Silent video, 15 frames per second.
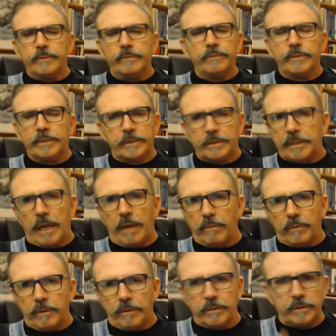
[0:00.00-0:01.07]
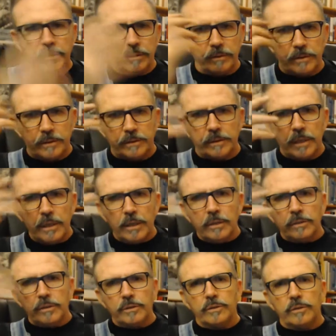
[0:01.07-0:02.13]
to start with, because you're just
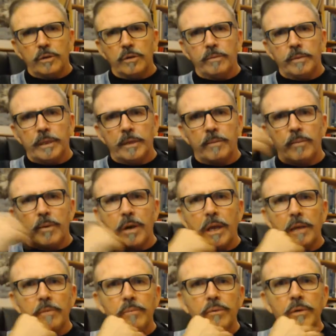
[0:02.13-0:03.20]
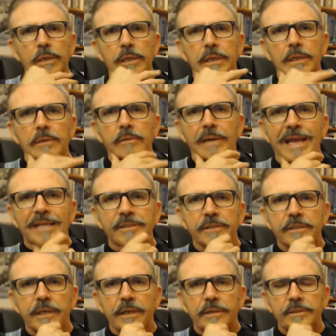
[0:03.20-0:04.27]
disturbing your brain, putting it into an
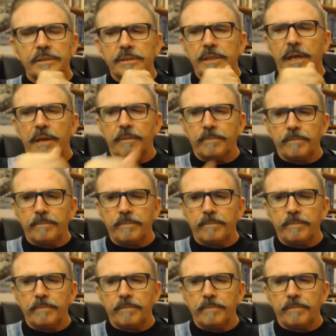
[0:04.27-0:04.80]
agitated state.